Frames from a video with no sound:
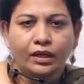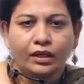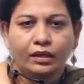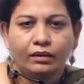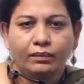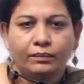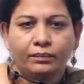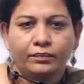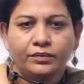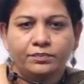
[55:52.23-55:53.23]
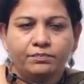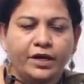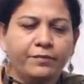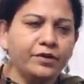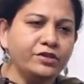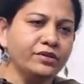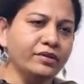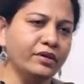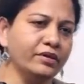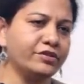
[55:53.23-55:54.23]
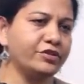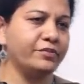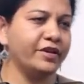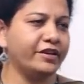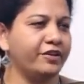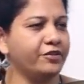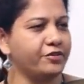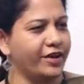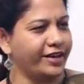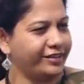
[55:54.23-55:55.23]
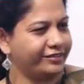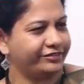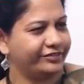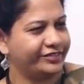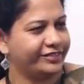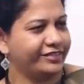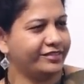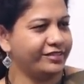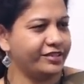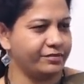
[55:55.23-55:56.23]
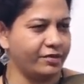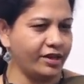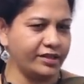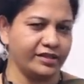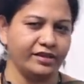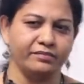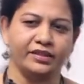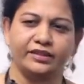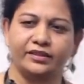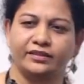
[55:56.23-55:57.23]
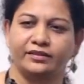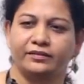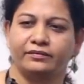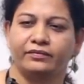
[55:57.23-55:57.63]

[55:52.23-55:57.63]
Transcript: um, paper two looks to be a cute one, small syllabus.